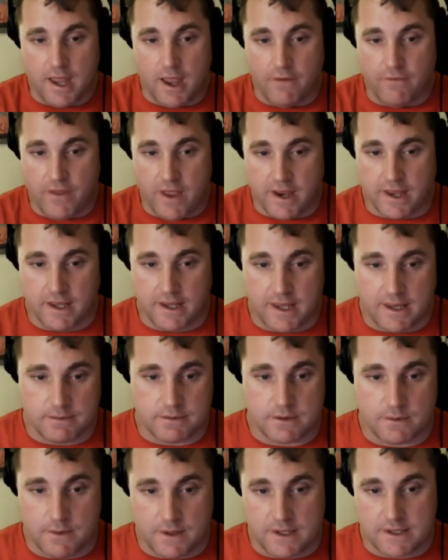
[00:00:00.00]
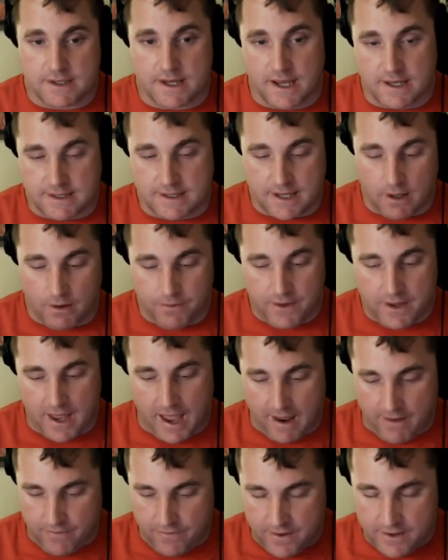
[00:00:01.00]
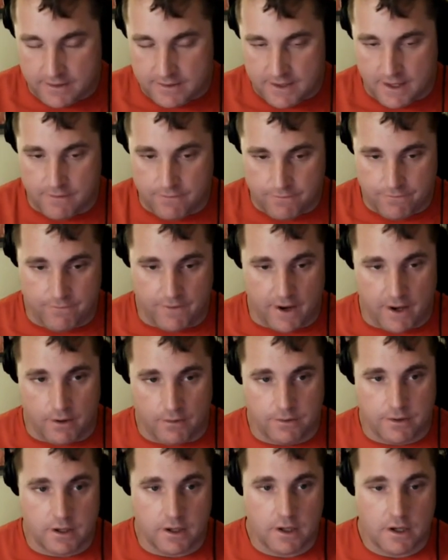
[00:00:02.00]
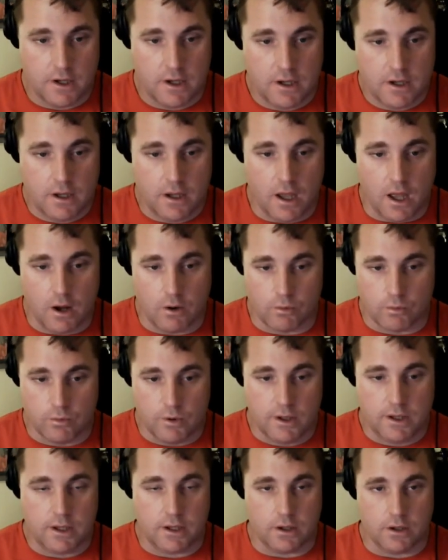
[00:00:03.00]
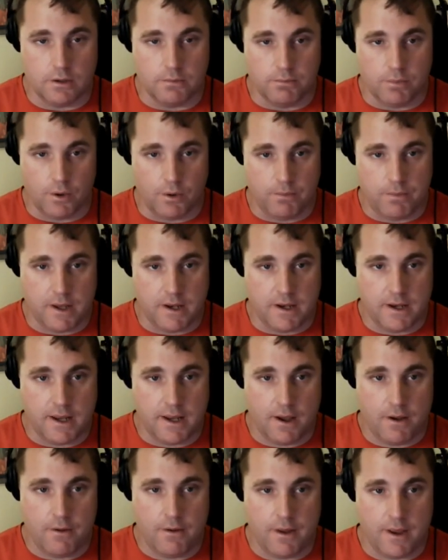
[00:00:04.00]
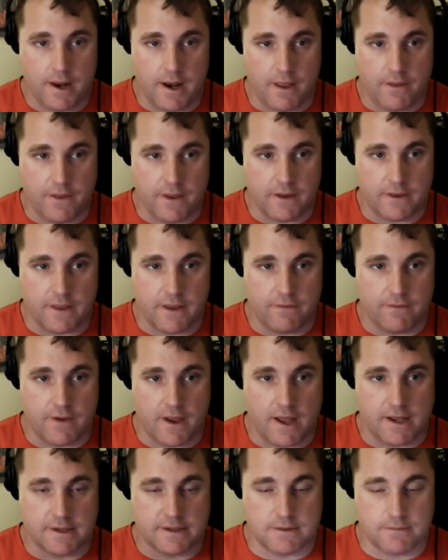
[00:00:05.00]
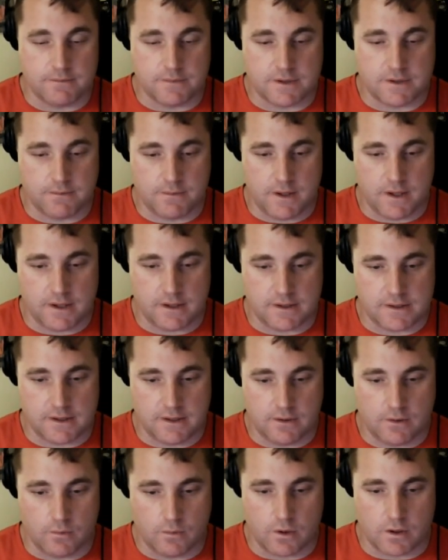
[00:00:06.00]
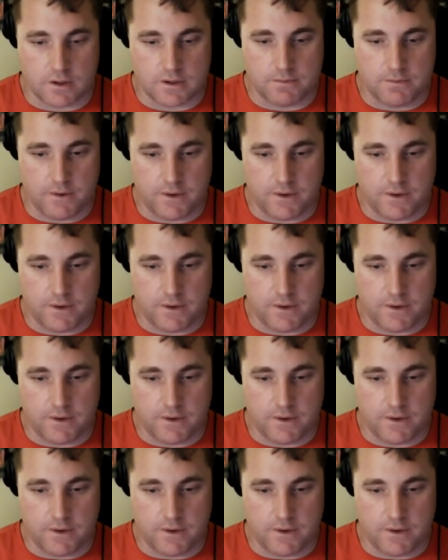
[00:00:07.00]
If they can keep some of these guys healthy, I think they've found a really good bullpen now, and I think they've got some things in the works.